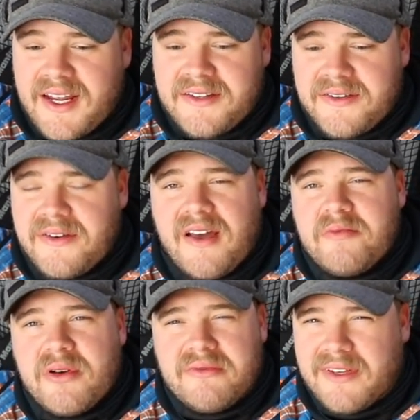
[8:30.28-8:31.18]
I do, I've
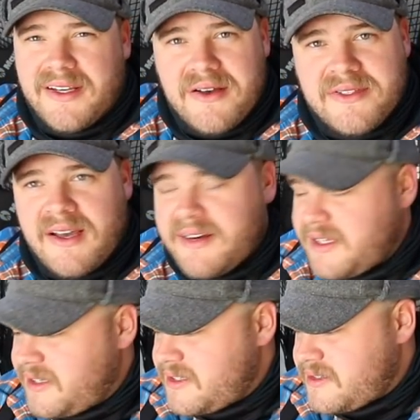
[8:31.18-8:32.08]
put videos out
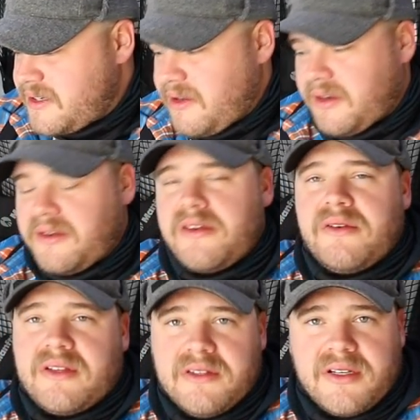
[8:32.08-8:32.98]
on this, and you
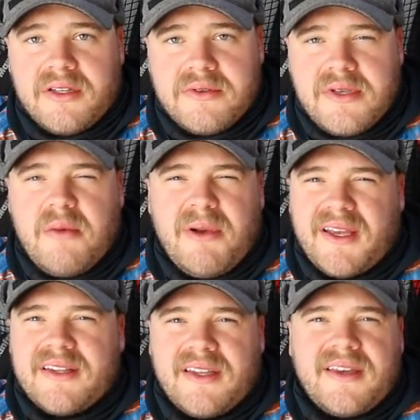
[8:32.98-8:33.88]
can look those up, I
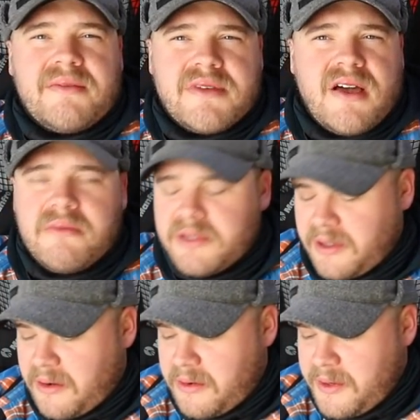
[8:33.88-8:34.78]
can link them down
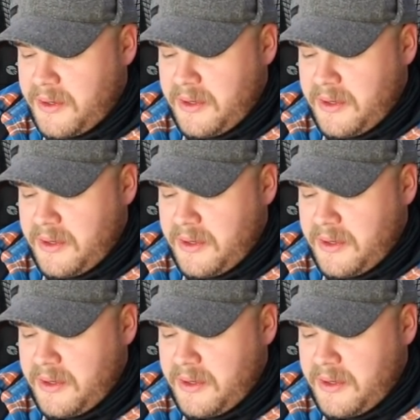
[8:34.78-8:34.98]
below.